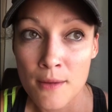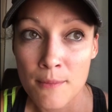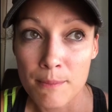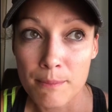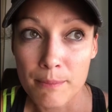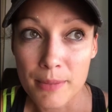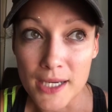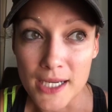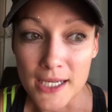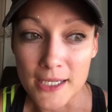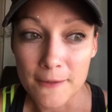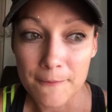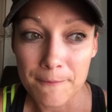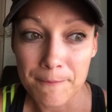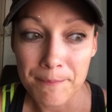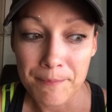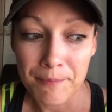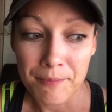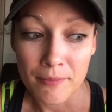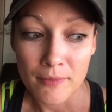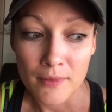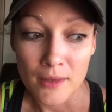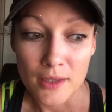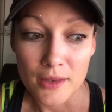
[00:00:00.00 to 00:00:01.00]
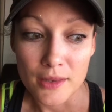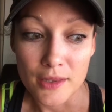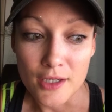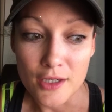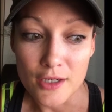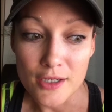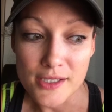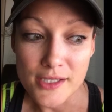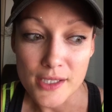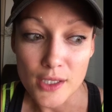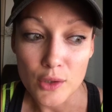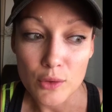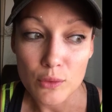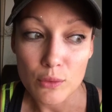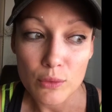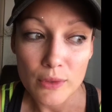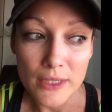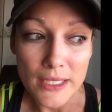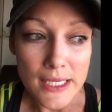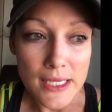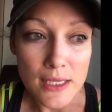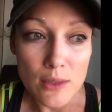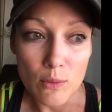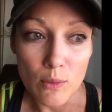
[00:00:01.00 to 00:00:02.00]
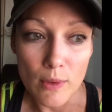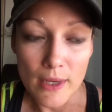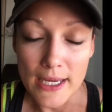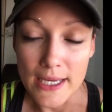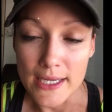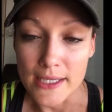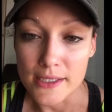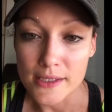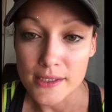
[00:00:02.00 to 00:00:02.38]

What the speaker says: But there is a great way